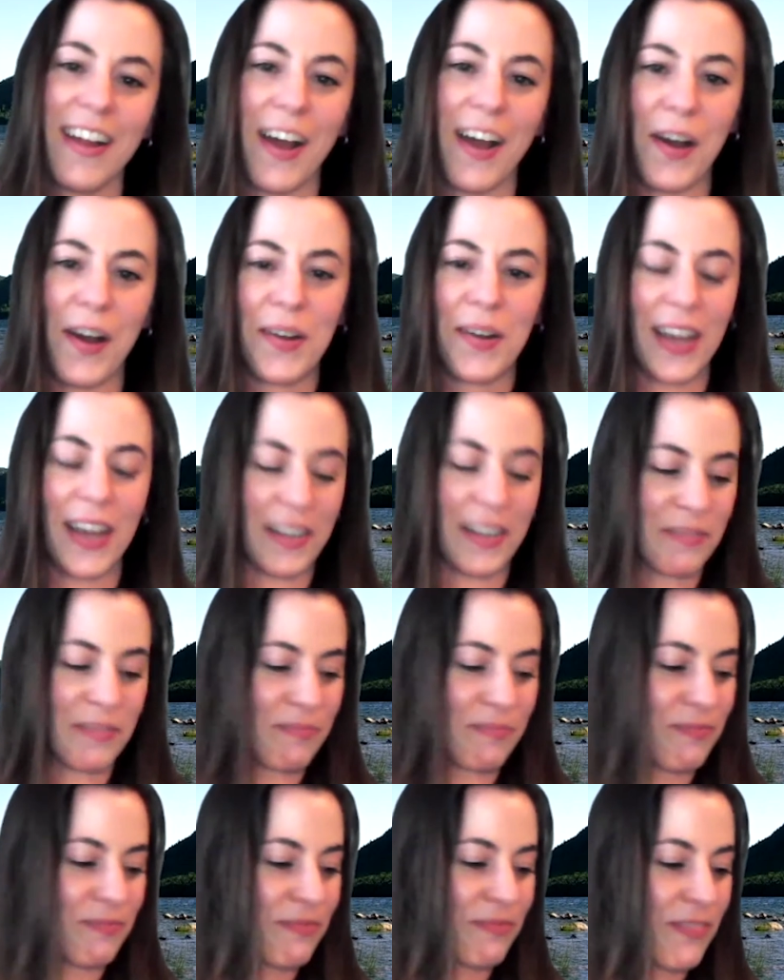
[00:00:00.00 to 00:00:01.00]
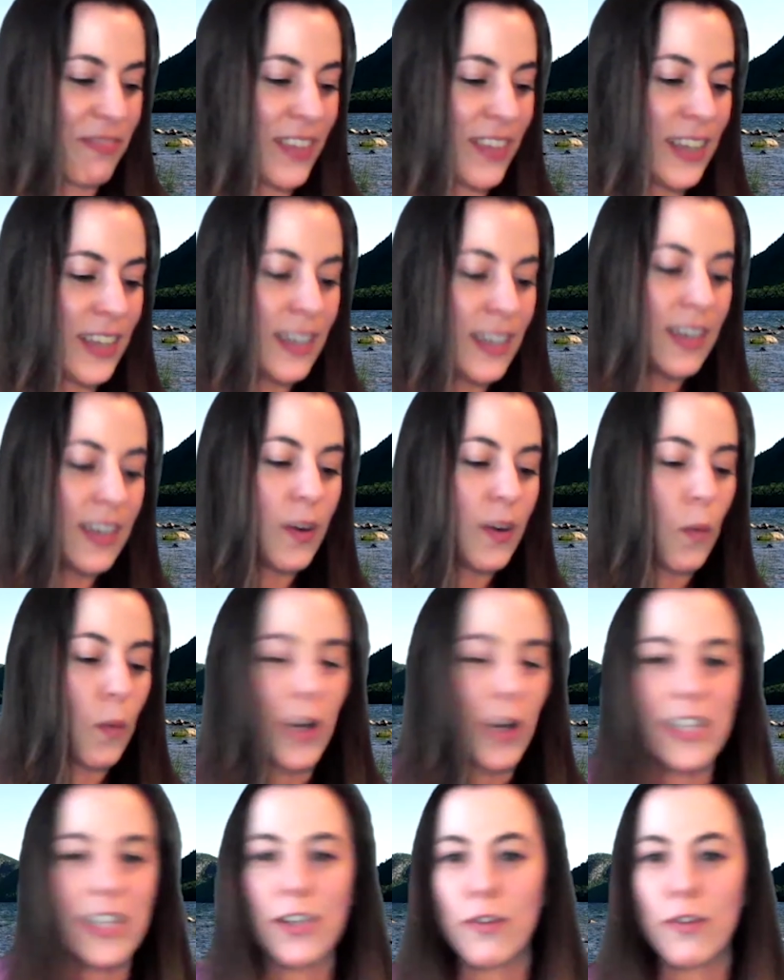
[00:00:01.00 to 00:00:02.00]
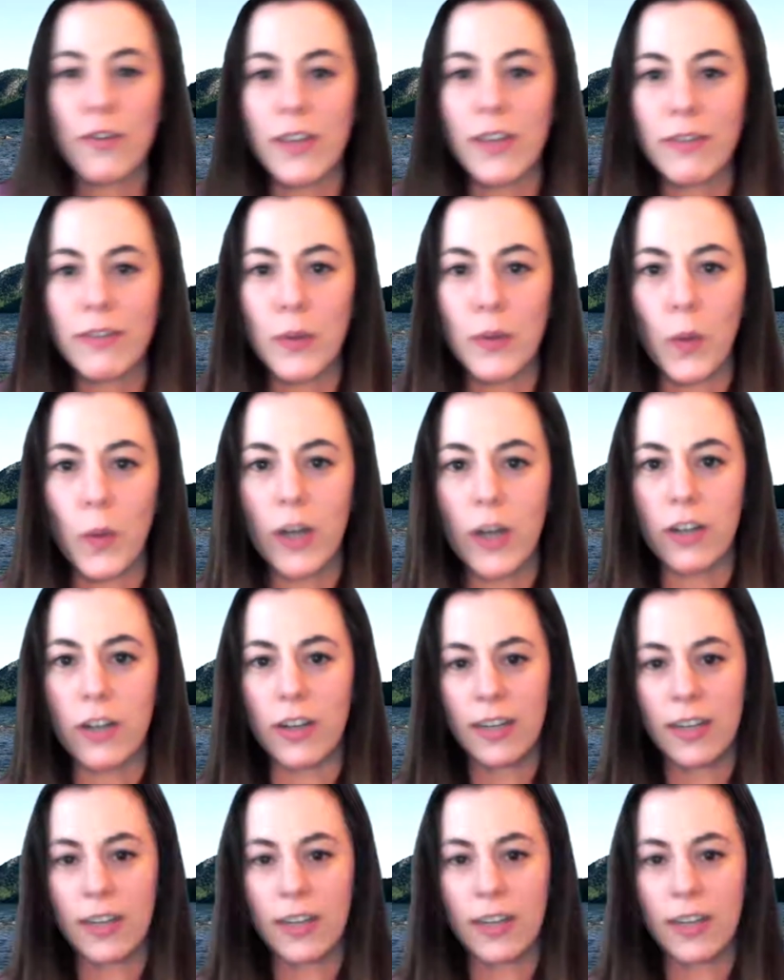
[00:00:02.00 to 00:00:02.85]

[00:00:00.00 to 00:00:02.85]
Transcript: Okay. What is your favorite word?